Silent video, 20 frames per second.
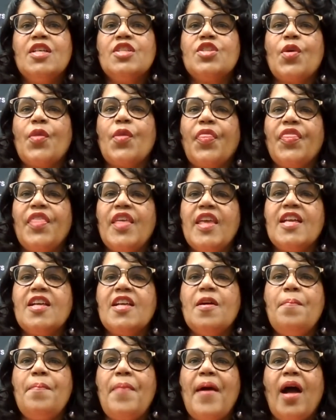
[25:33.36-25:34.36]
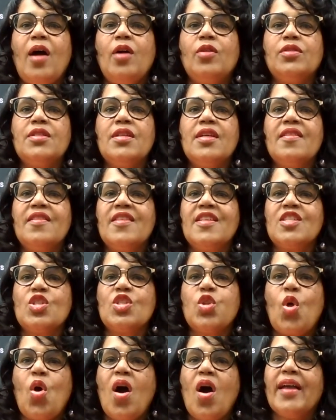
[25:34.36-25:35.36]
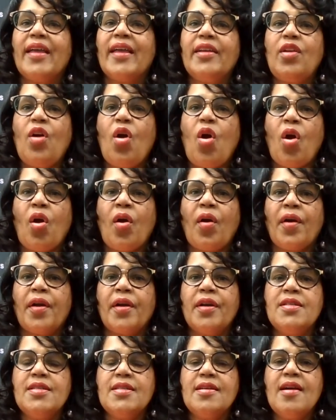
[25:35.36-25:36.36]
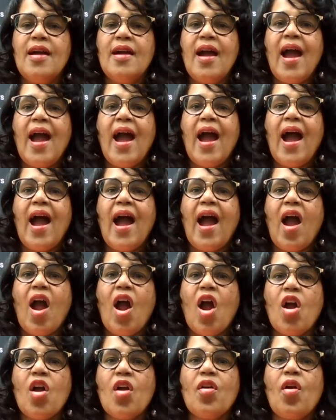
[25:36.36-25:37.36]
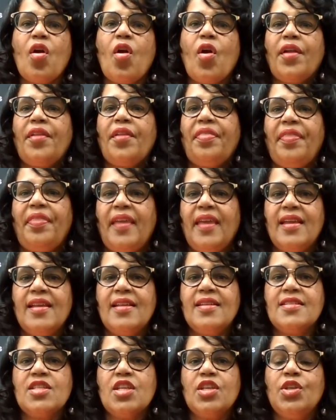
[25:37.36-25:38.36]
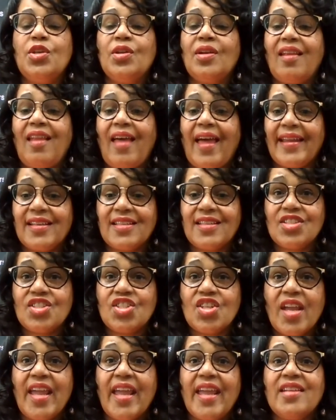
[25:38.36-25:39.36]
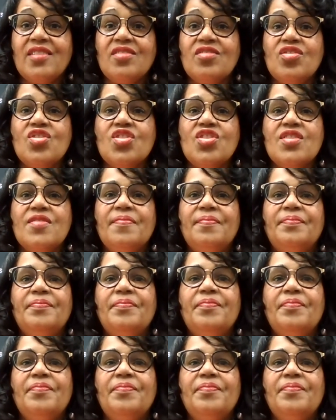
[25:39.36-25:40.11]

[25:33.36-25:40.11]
So think about this long and hard. How are things you'd like to change?